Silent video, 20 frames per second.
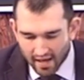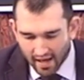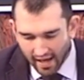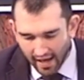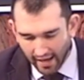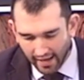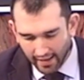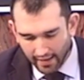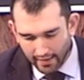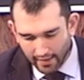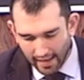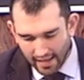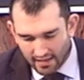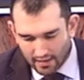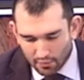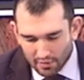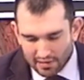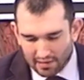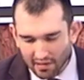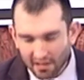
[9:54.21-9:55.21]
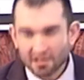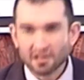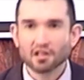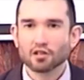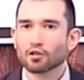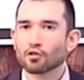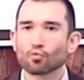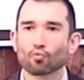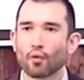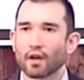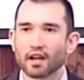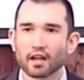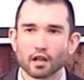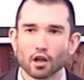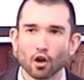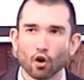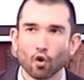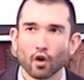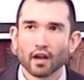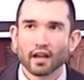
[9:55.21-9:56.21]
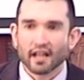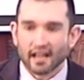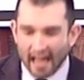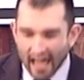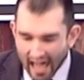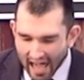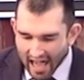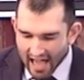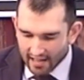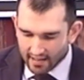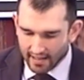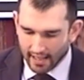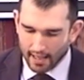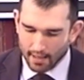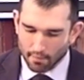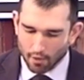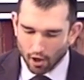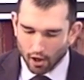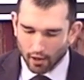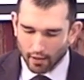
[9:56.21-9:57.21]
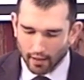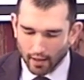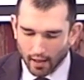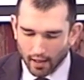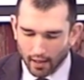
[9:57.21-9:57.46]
And as I was listening to the radio, an ad came on.